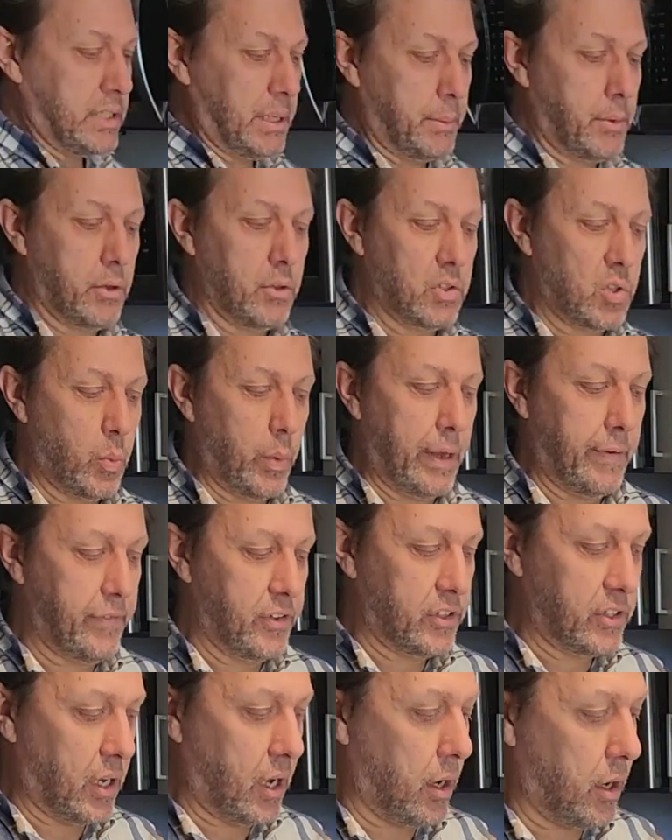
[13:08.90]
some of those
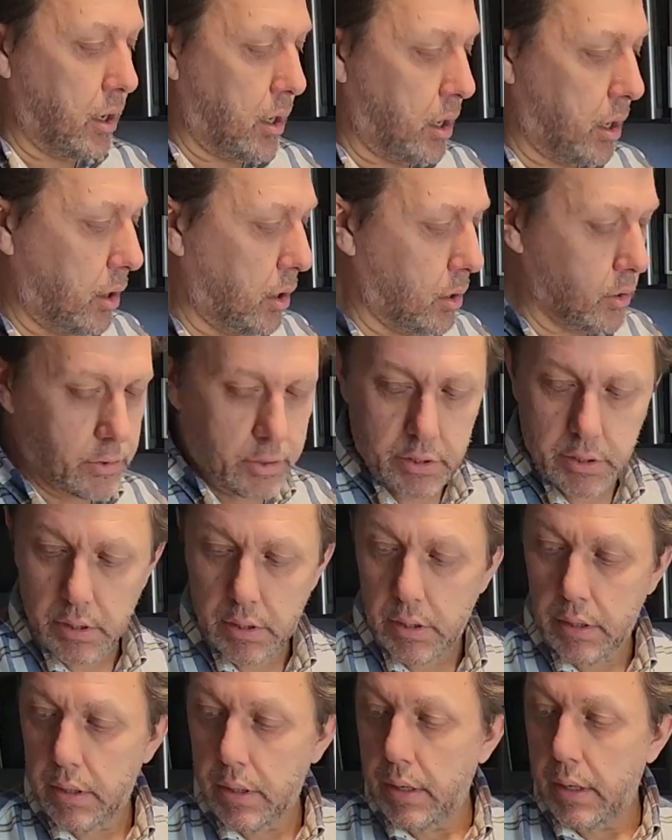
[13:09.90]
wafers are hot,
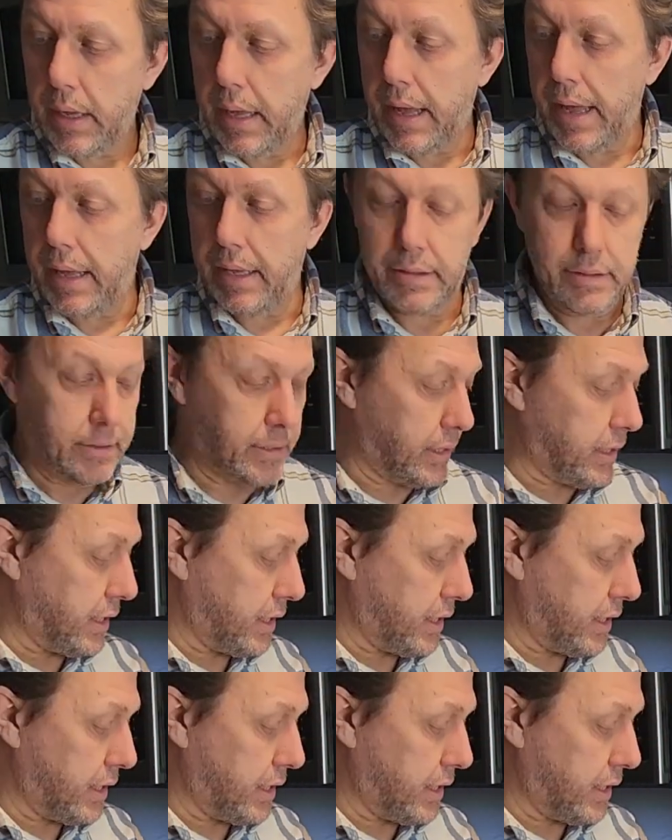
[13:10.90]
and